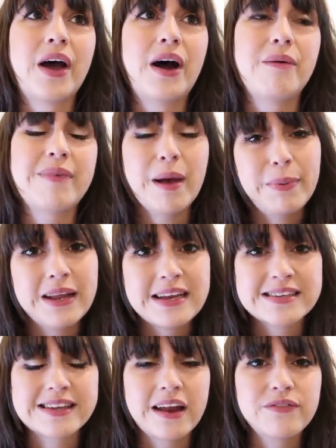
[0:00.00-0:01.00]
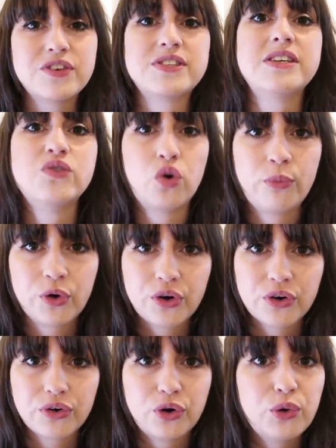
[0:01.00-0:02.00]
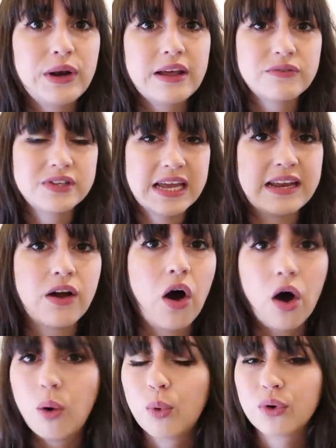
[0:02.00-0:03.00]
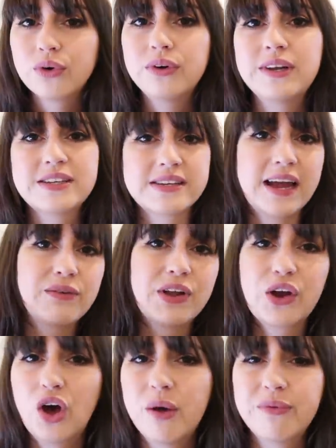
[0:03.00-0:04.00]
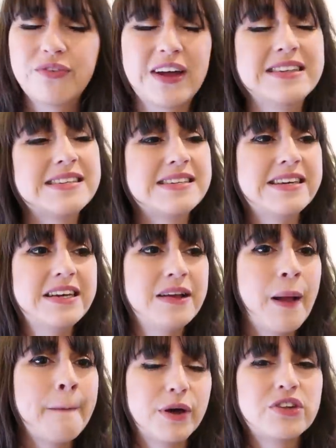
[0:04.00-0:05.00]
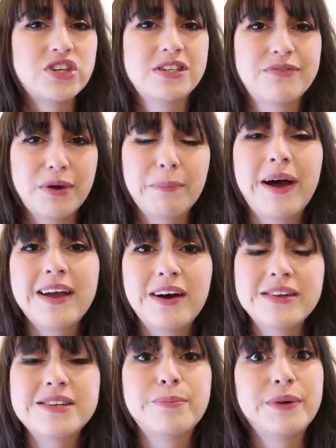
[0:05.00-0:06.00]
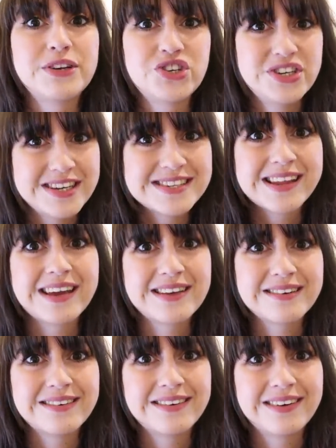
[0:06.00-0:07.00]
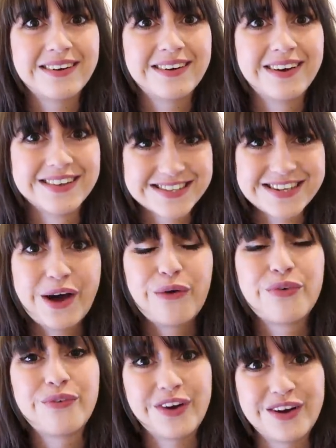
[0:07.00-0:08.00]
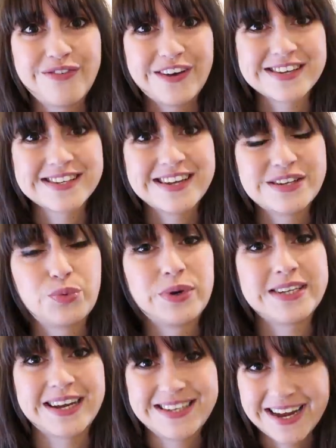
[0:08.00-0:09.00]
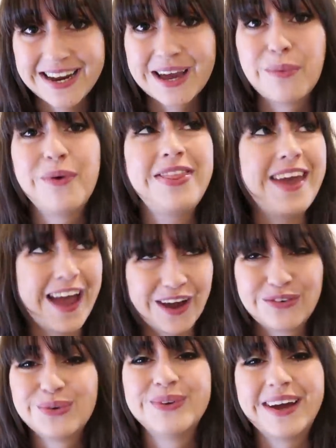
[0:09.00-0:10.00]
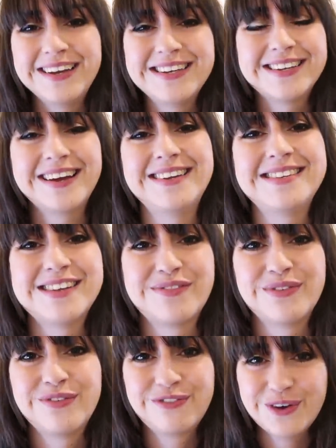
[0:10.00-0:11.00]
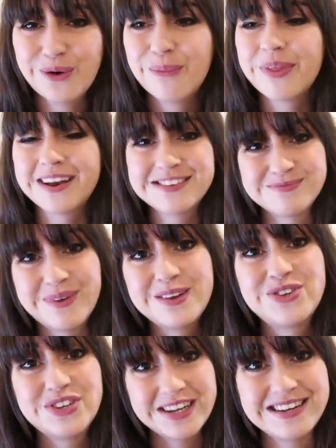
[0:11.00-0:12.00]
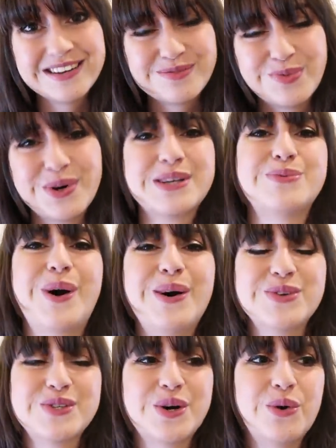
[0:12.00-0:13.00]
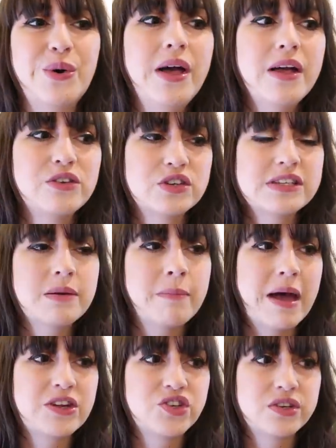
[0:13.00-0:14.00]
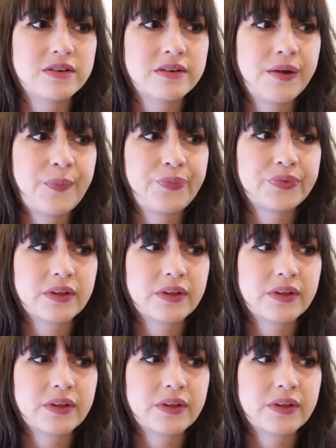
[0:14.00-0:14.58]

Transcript: Apolline is kind of just this normal girl who lives in our world. It's kind of like urban fantasy, but she's a vampire hunter, but she is like herself very fascinated with Titanic and with the actual 1997 film that is mentioned in this book as well. So just imagine